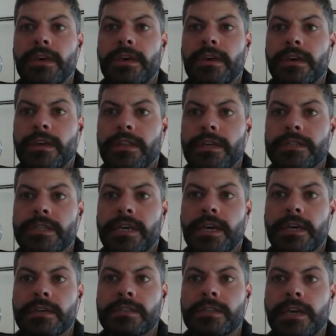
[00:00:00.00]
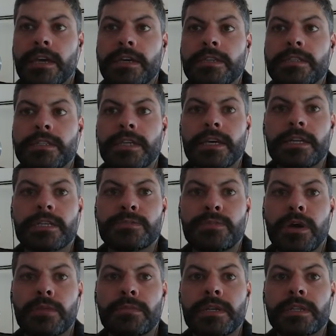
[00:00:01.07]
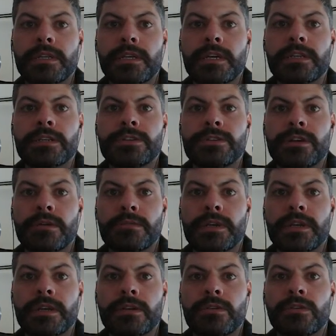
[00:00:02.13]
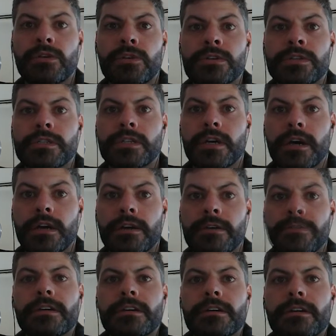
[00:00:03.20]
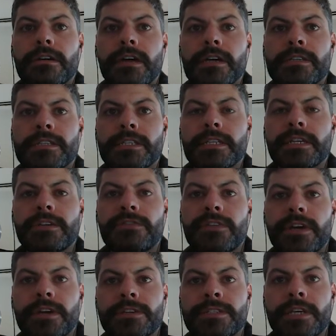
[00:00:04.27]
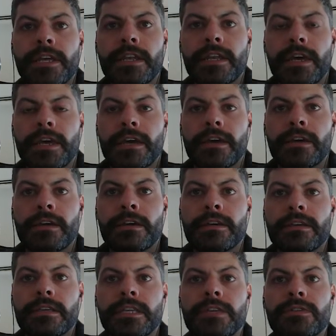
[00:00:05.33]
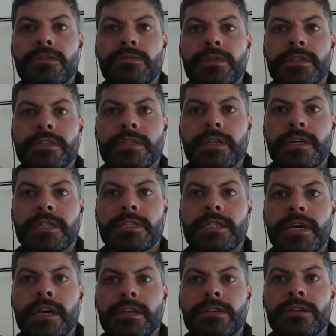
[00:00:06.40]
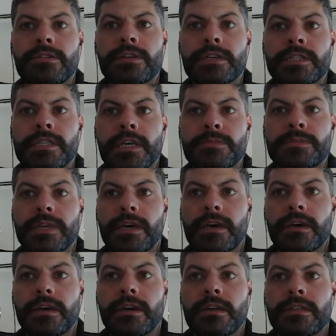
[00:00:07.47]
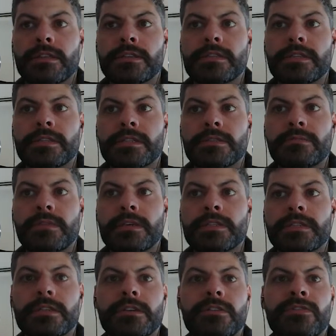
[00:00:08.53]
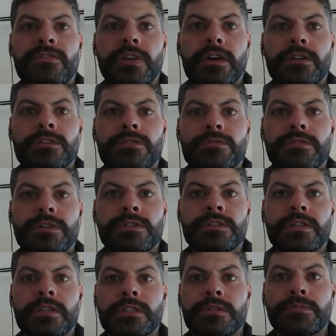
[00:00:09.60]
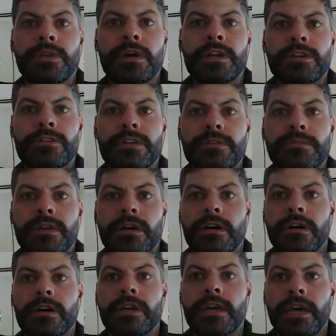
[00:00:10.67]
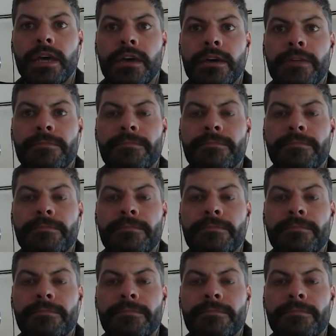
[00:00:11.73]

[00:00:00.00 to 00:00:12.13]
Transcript: In this case, A's state is permanently indeterminate or stuck. As seen in Figure 10a, even once an intact node accepts A, the system may still fail to reach system-wide agreement on A.